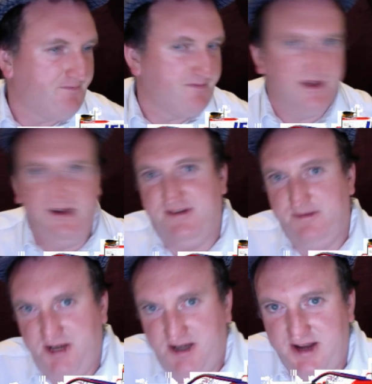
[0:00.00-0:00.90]
it's a
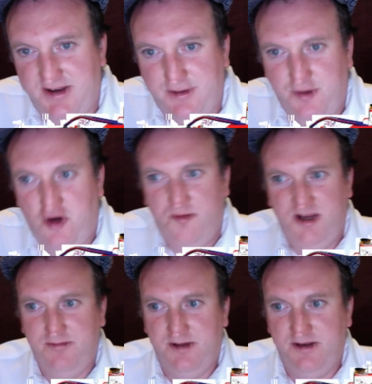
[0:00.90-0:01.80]
bit
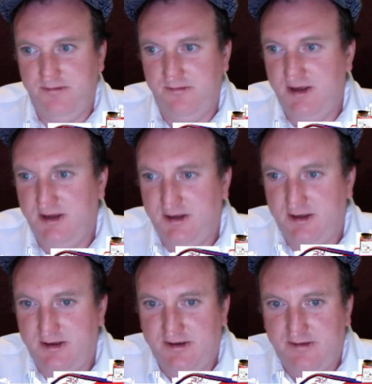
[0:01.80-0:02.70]
underwhelming, but
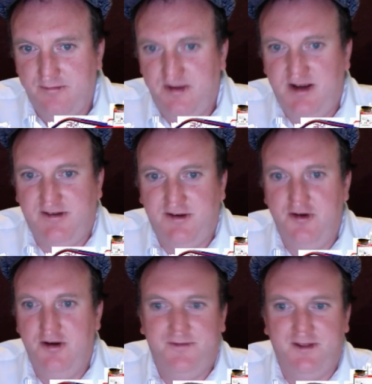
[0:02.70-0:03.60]

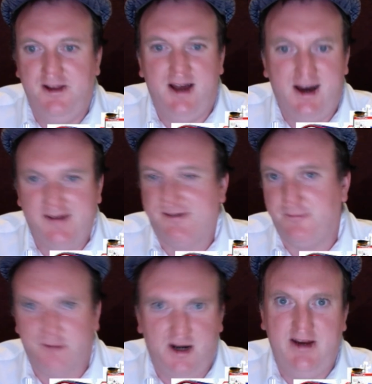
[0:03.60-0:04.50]
Megatunov, the last
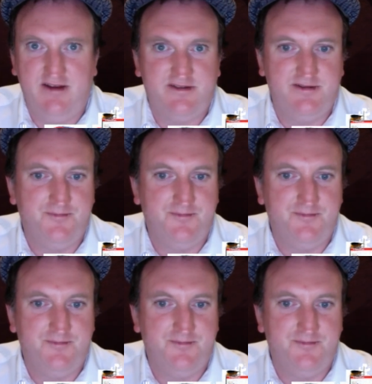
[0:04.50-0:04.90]
race,